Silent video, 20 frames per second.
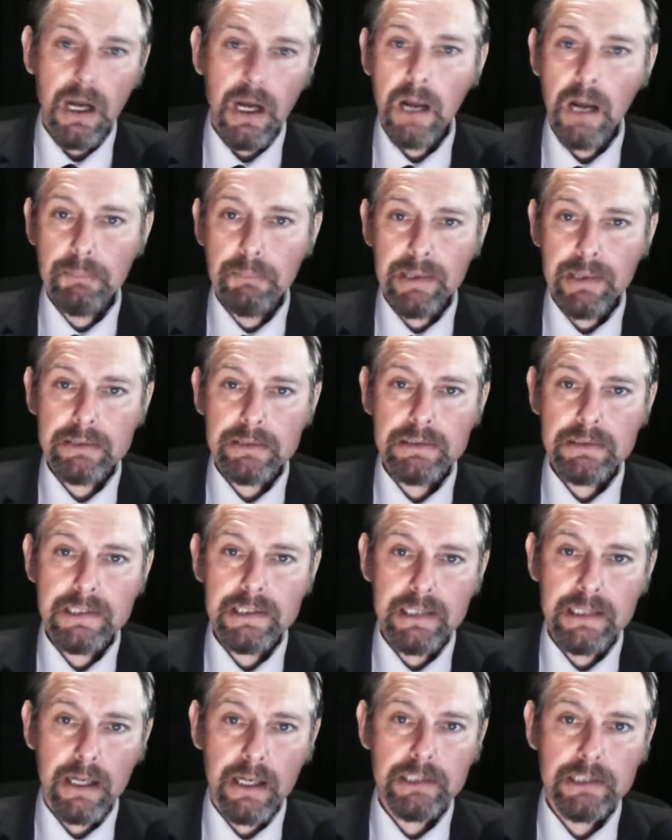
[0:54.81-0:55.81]
A bill
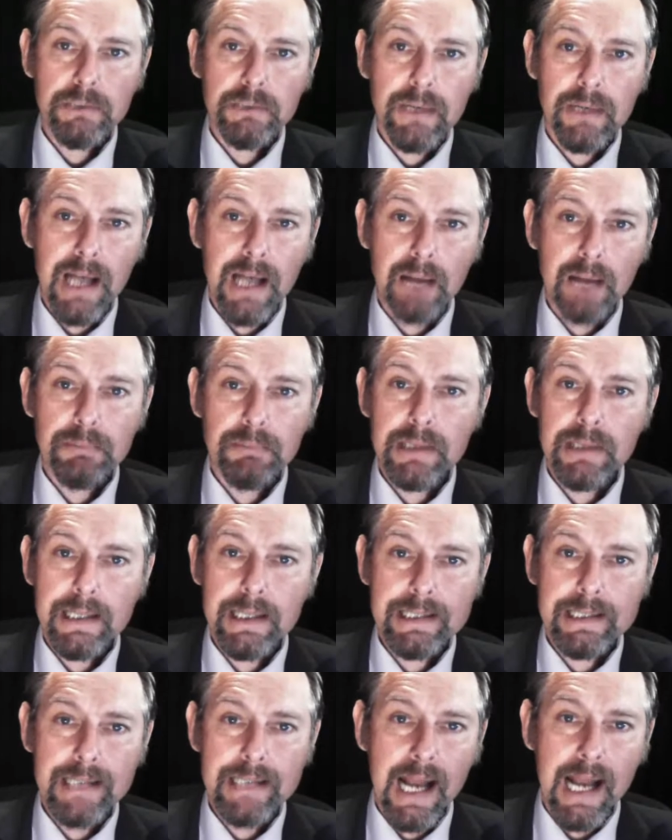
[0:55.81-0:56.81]
designed to allow
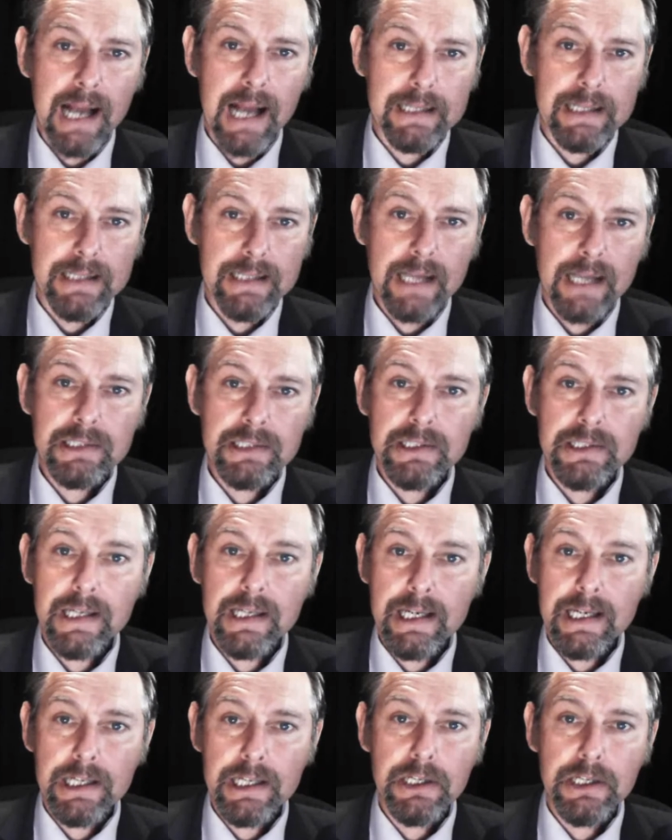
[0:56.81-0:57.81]
police access to
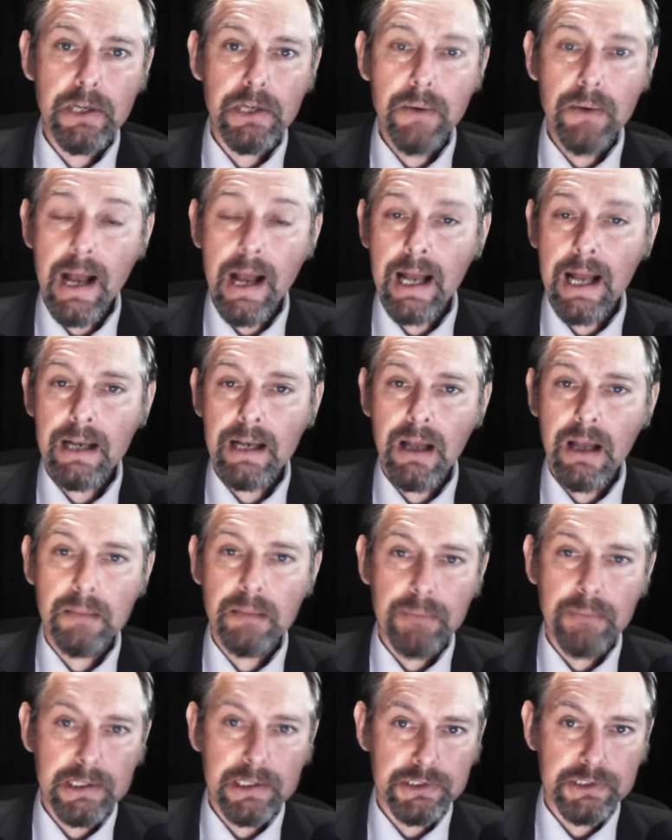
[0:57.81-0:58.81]
EU airline
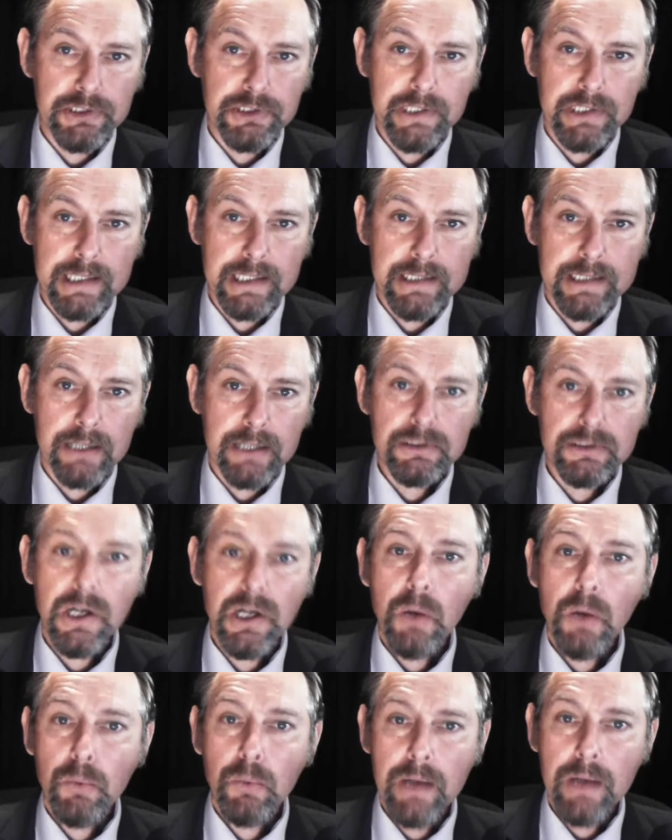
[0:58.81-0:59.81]
passenger details
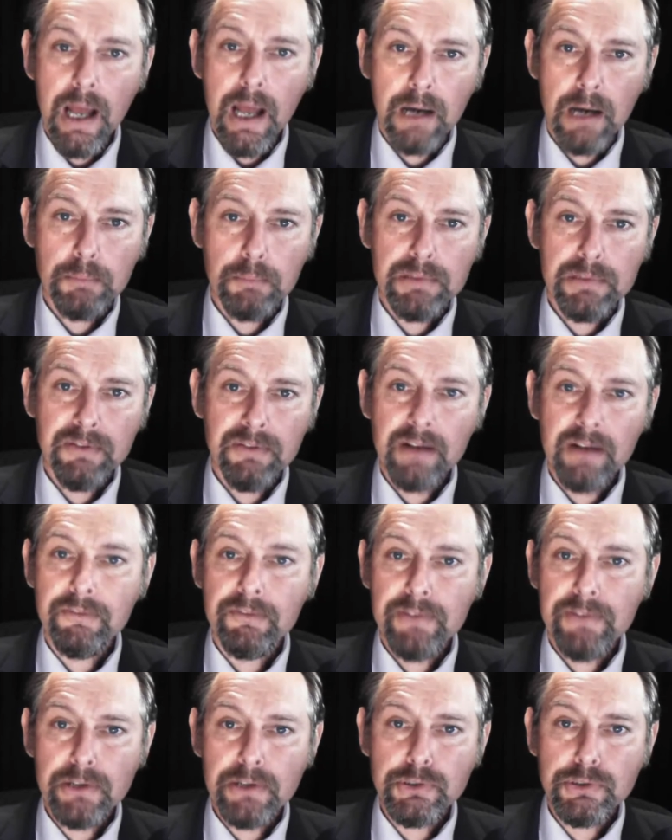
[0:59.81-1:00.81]
would help prevent
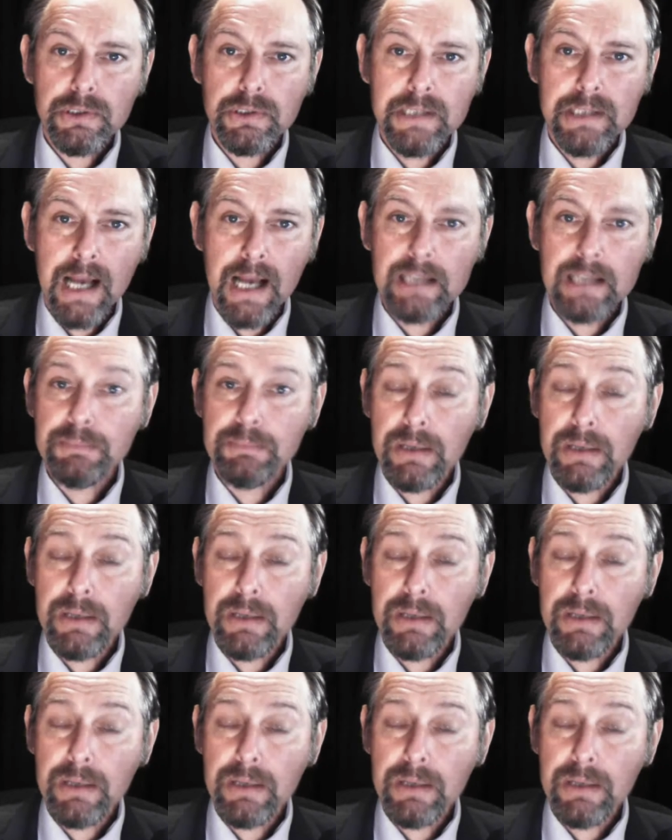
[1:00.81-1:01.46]
future attacks by